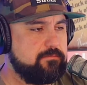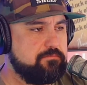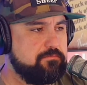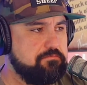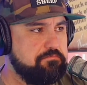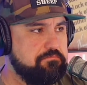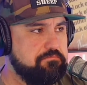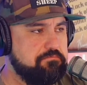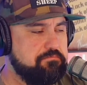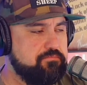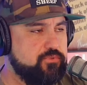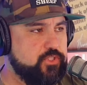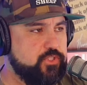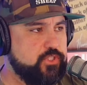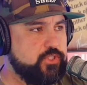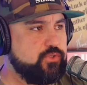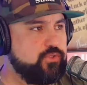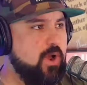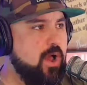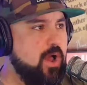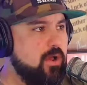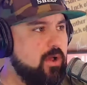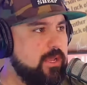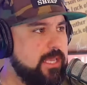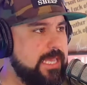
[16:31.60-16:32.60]

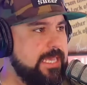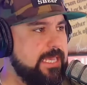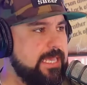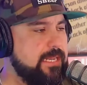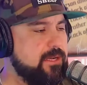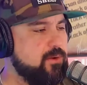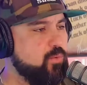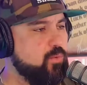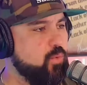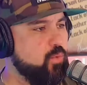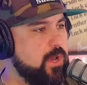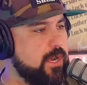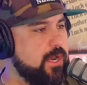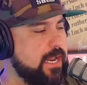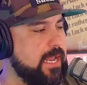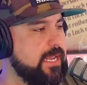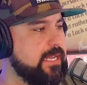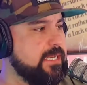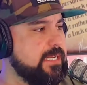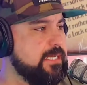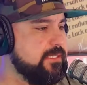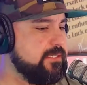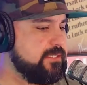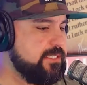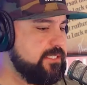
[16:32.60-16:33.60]
strong in what I
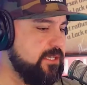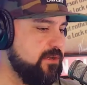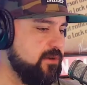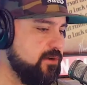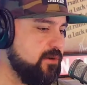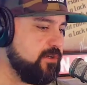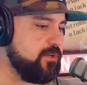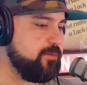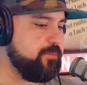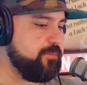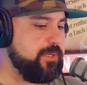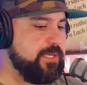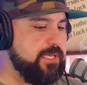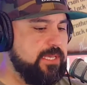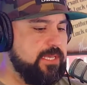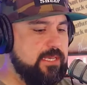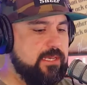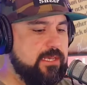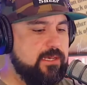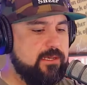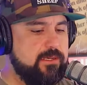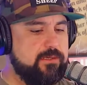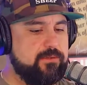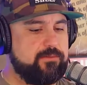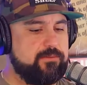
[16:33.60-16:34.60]
consider to be
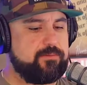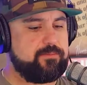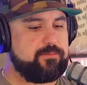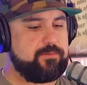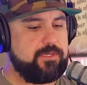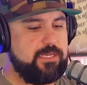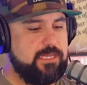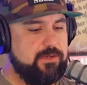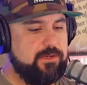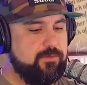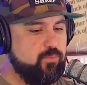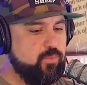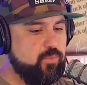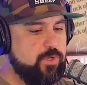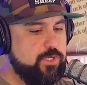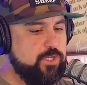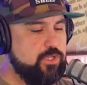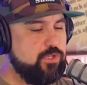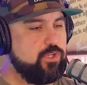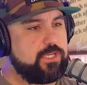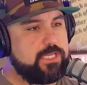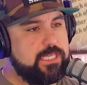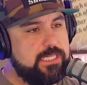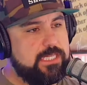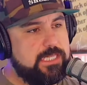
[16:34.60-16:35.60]
in when you
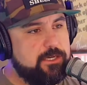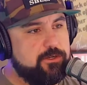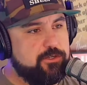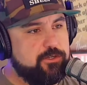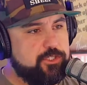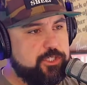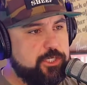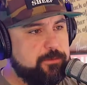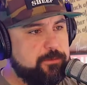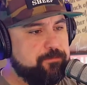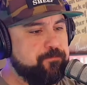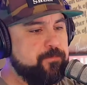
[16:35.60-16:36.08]
look at leadership.